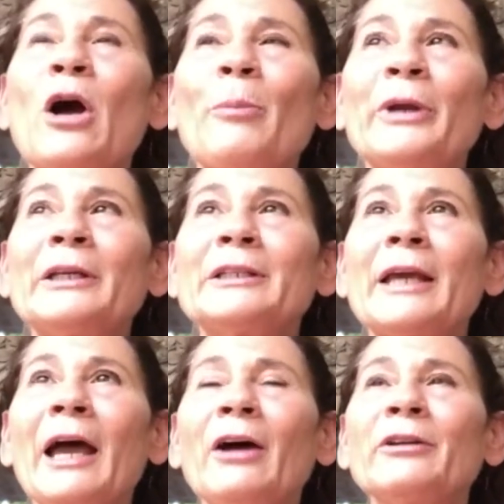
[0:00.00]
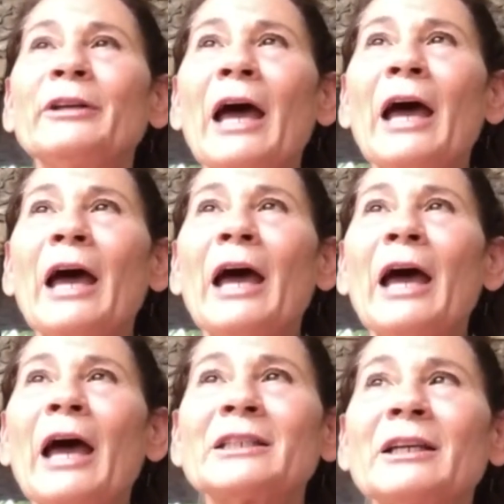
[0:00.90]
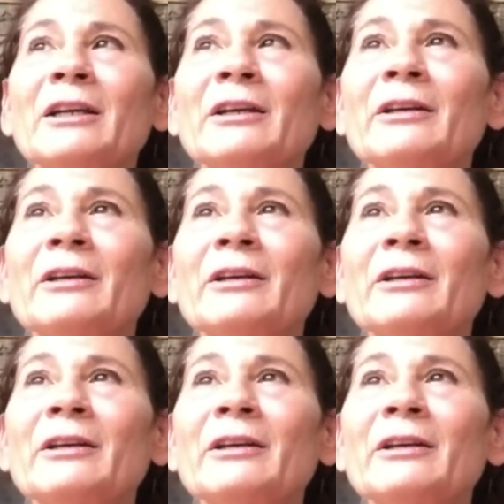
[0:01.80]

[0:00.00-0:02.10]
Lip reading: Dropping down, now ask